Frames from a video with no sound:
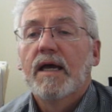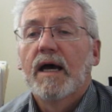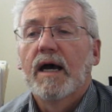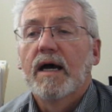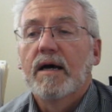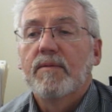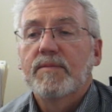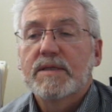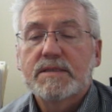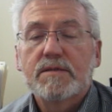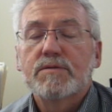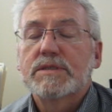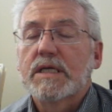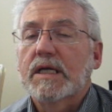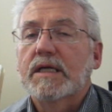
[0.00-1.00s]
Um, this
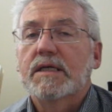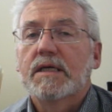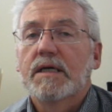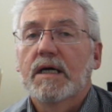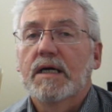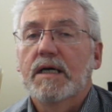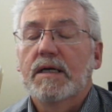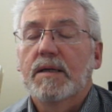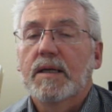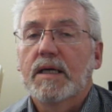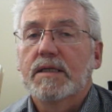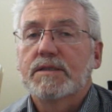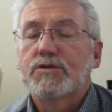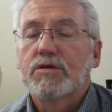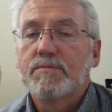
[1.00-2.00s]
is a, a,
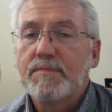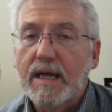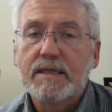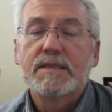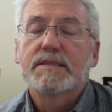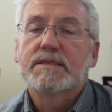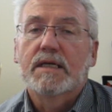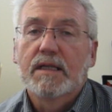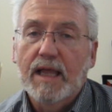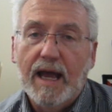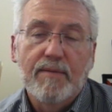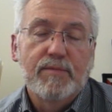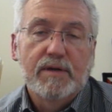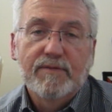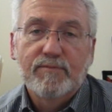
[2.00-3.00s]
a, tremendous
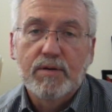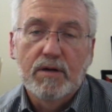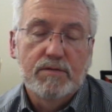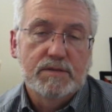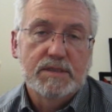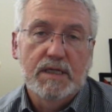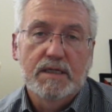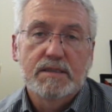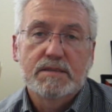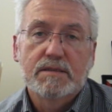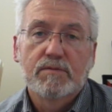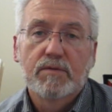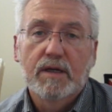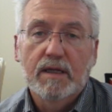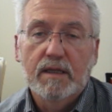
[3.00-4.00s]
collaborative
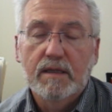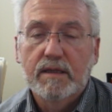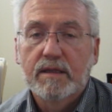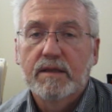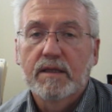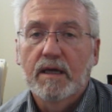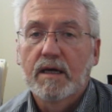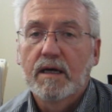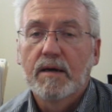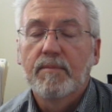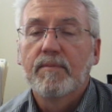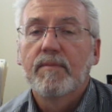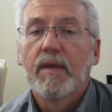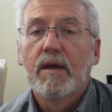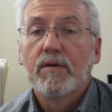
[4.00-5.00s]
process with
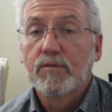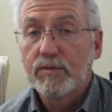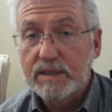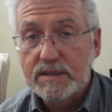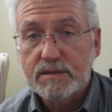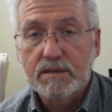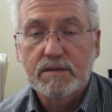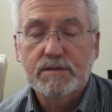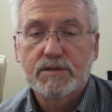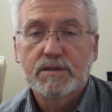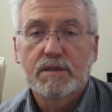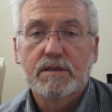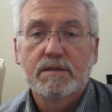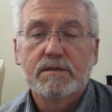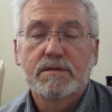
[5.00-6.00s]
um,
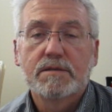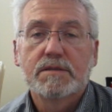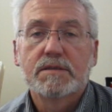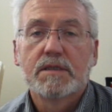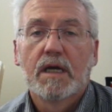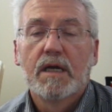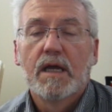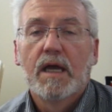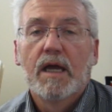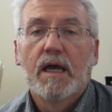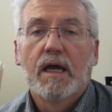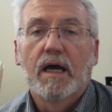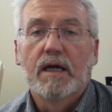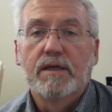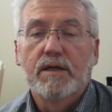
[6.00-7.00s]
researchers,
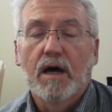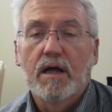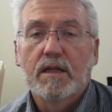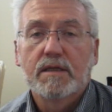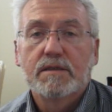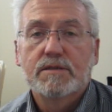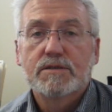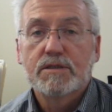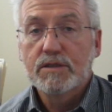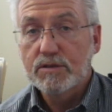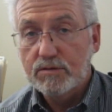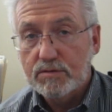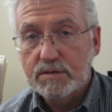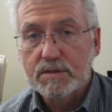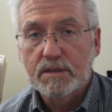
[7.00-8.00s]
uh, knowledge
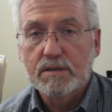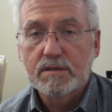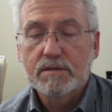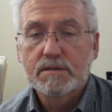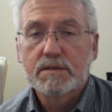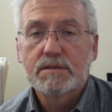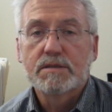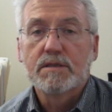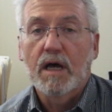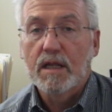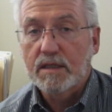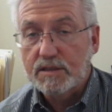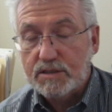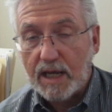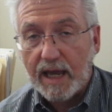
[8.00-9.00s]
users,
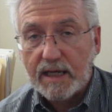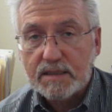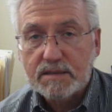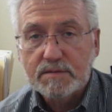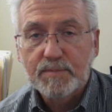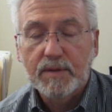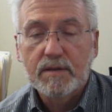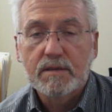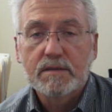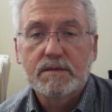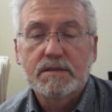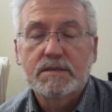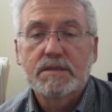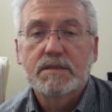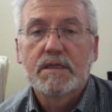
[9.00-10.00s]
knowledge
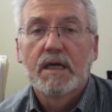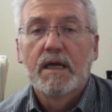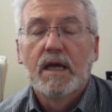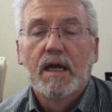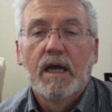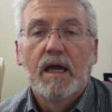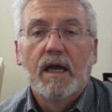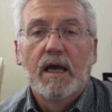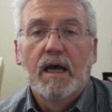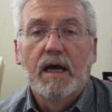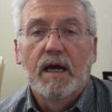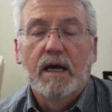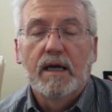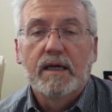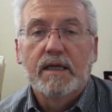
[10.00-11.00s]
experts
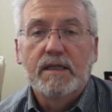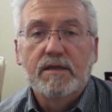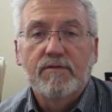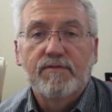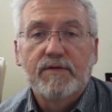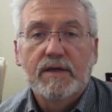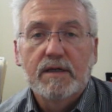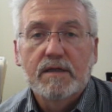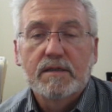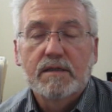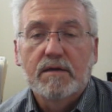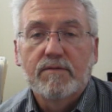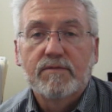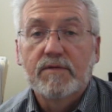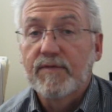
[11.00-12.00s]
uh, in the field
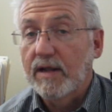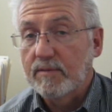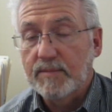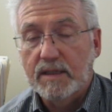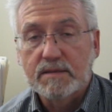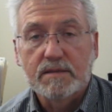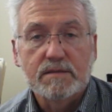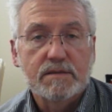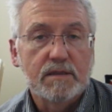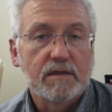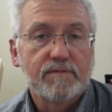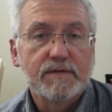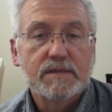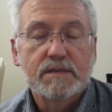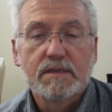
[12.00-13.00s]
of developmental
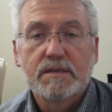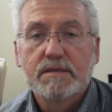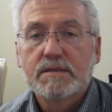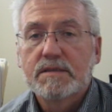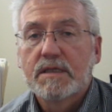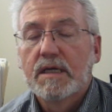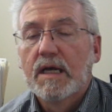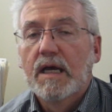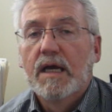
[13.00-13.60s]
services